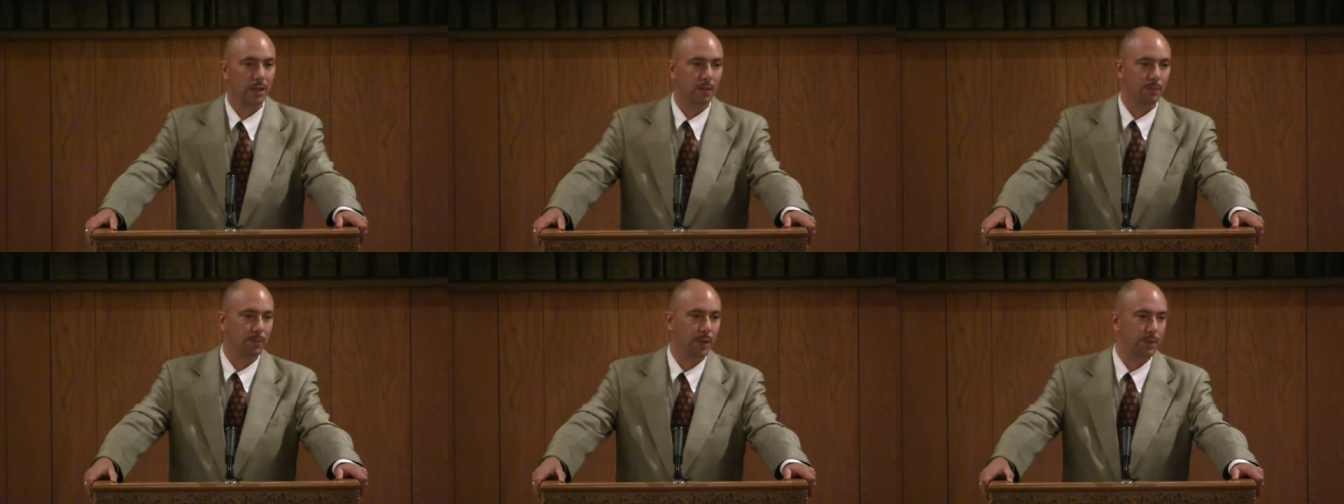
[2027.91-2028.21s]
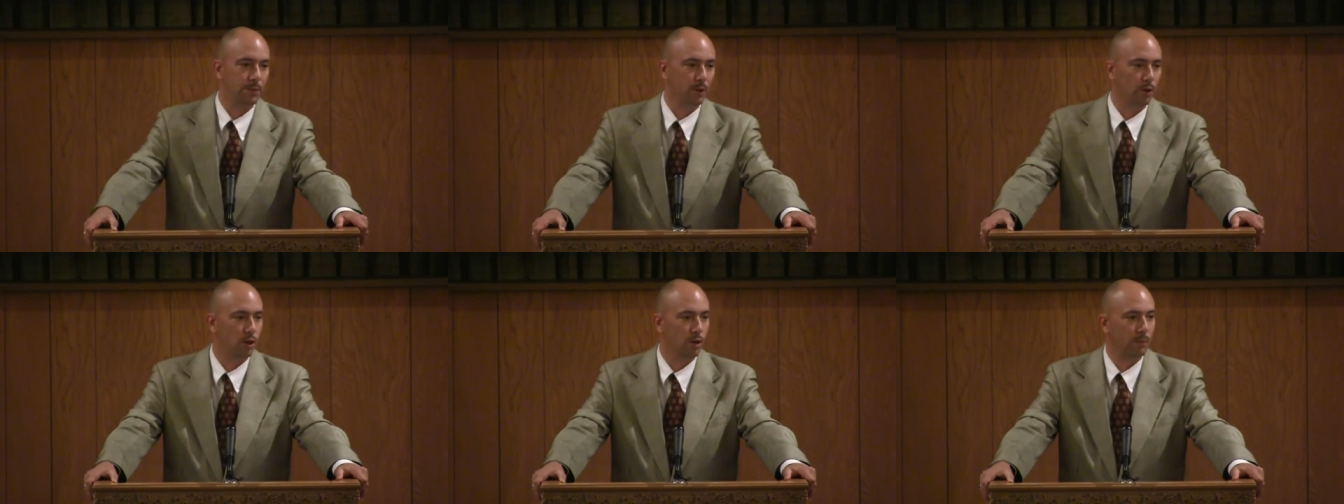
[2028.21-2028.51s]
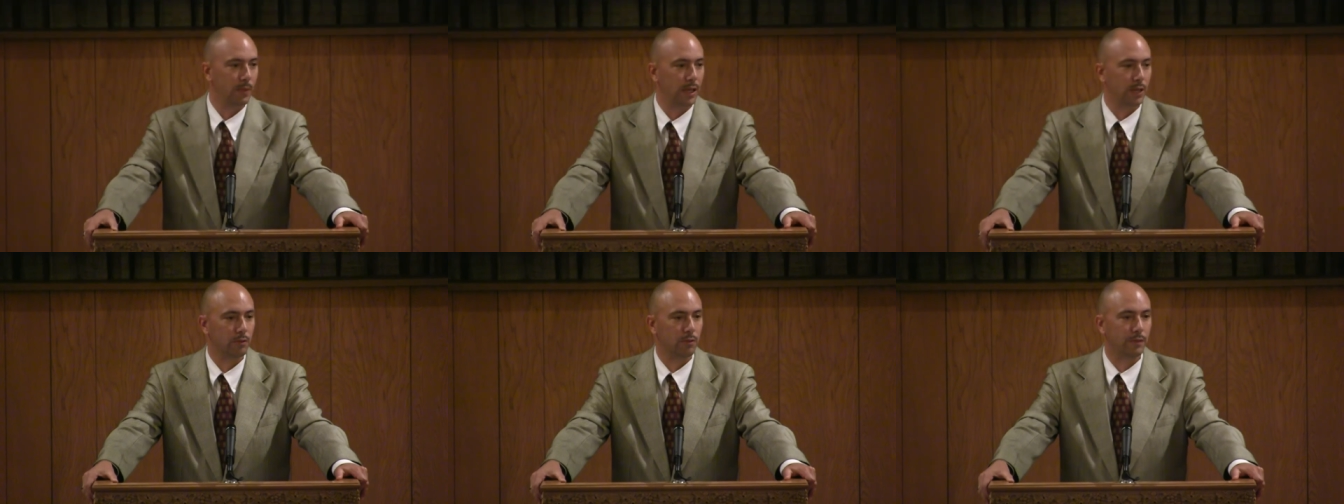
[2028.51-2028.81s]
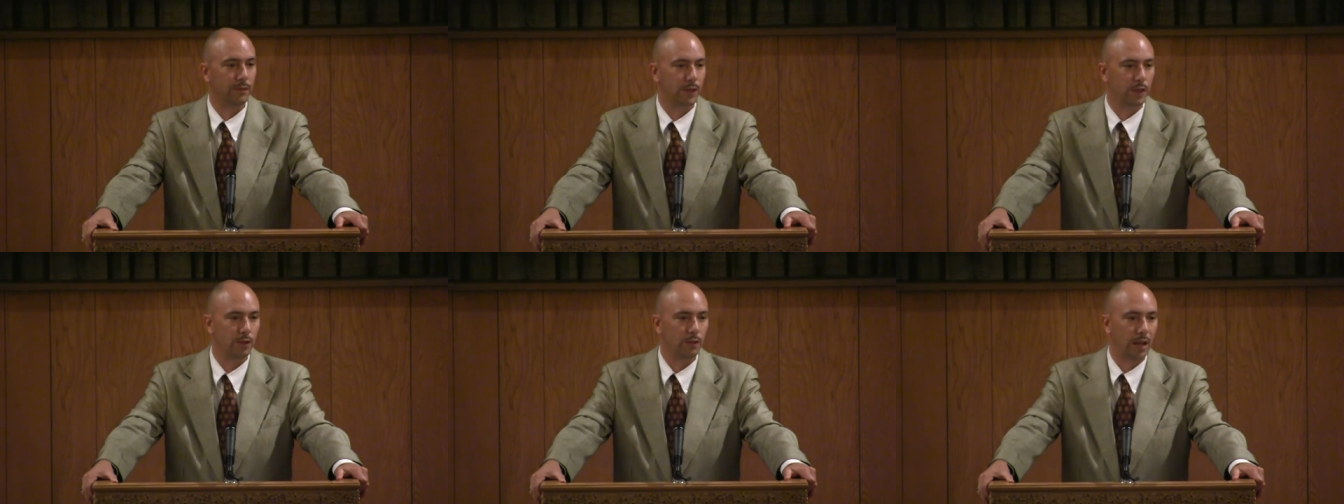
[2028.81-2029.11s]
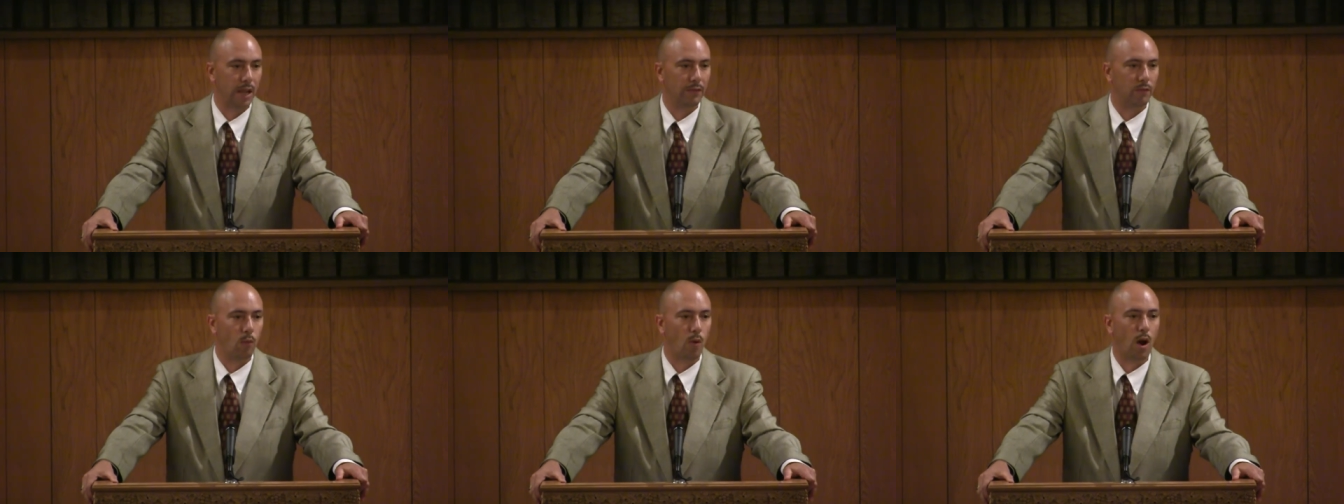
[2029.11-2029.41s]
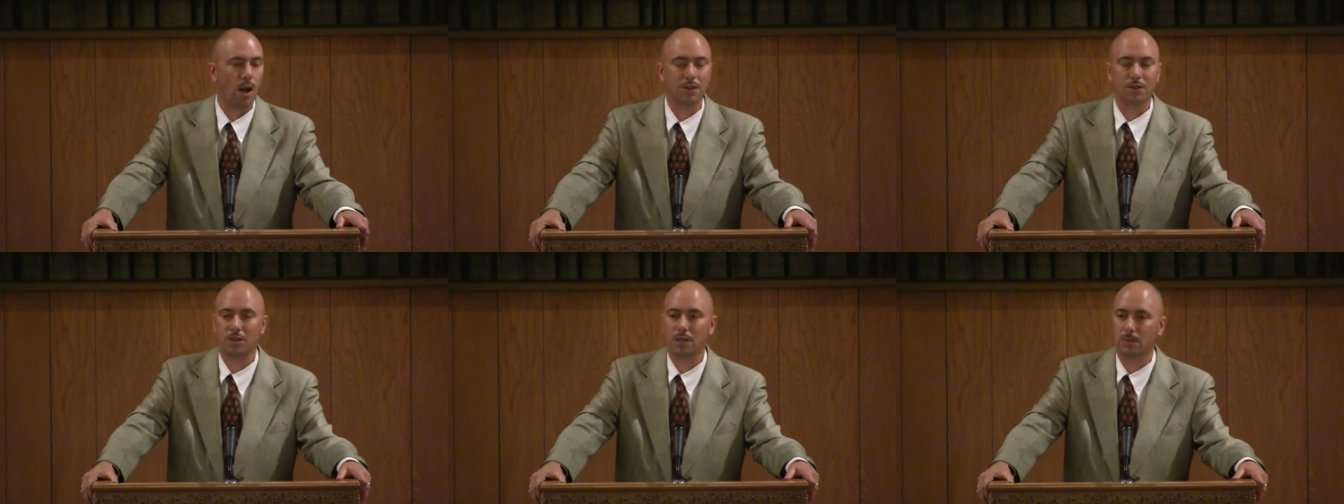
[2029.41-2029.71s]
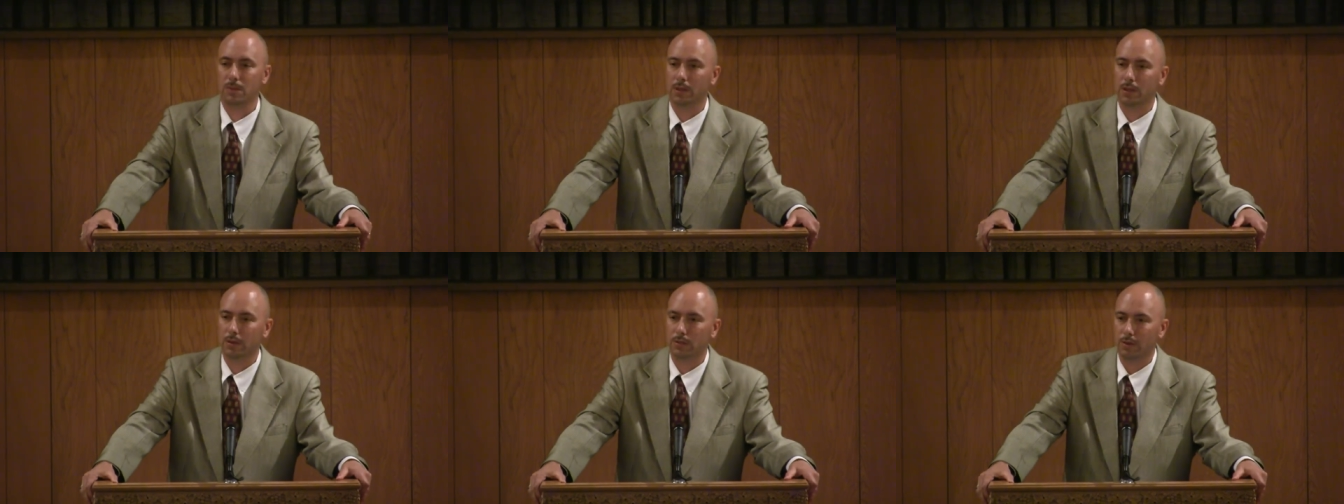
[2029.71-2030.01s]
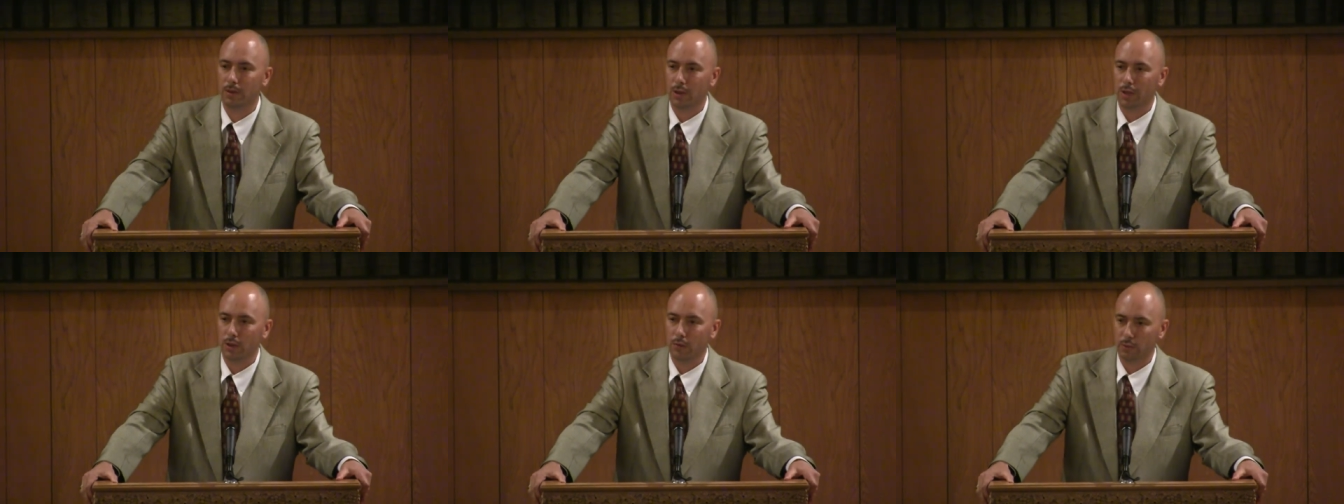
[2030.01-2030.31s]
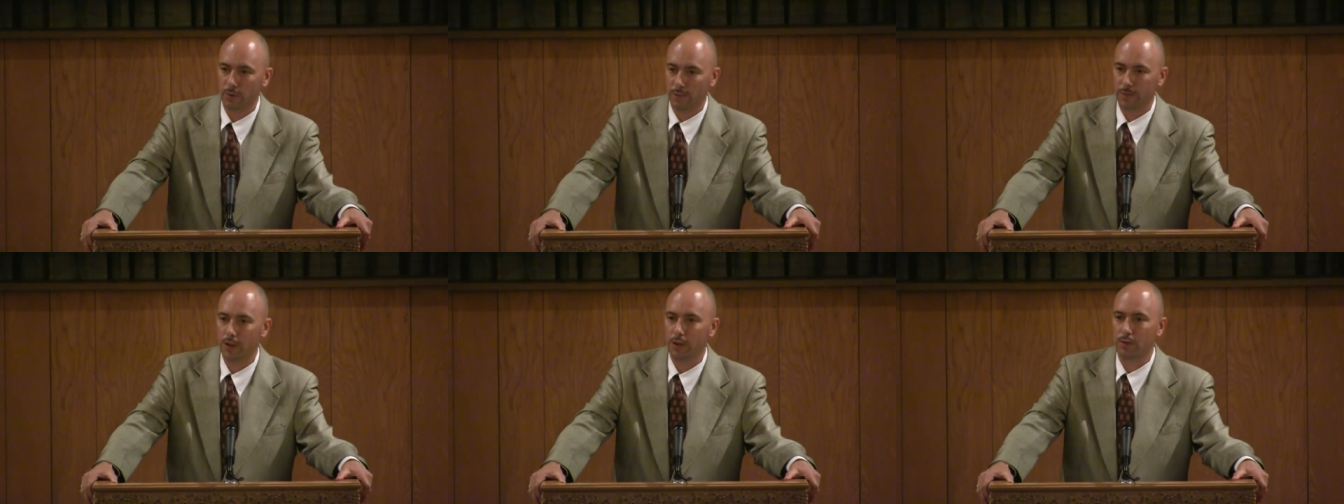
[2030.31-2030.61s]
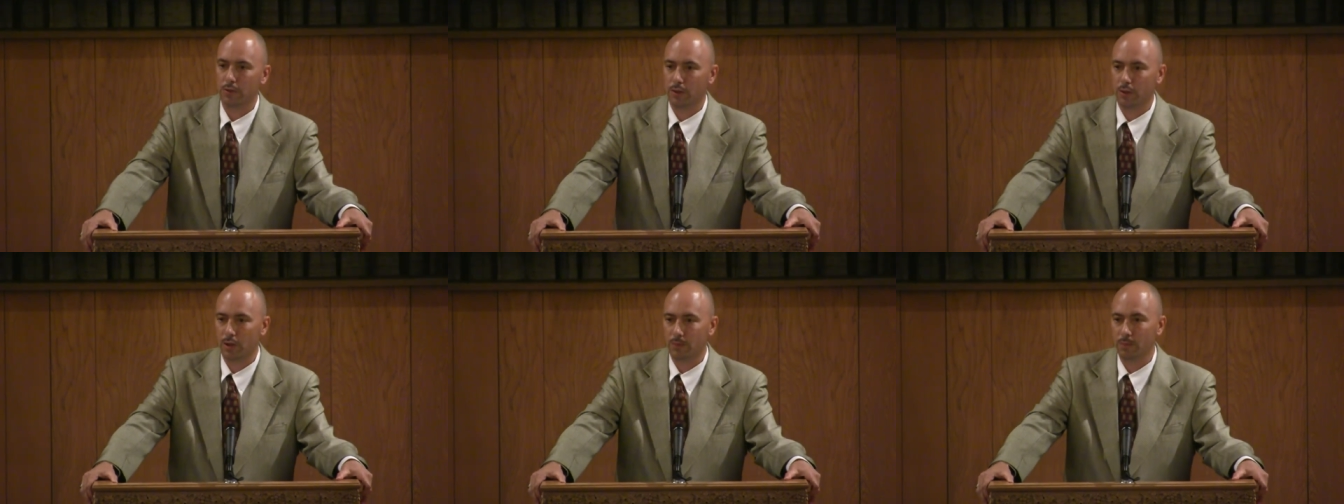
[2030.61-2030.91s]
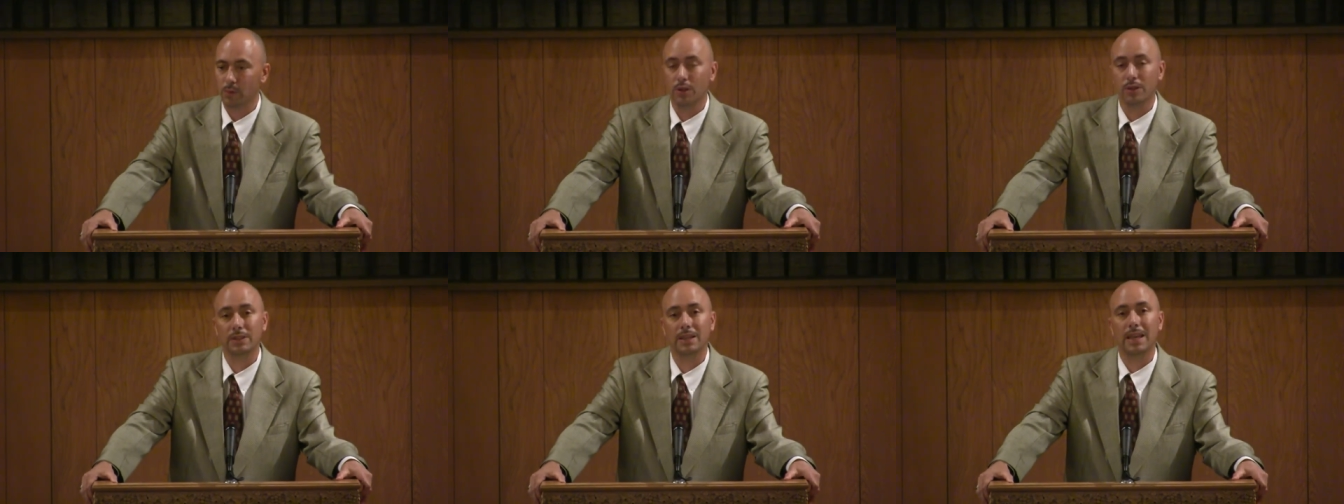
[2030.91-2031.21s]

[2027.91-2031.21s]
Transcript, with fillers: people who are being reviewed have watched some of the reviews of their books.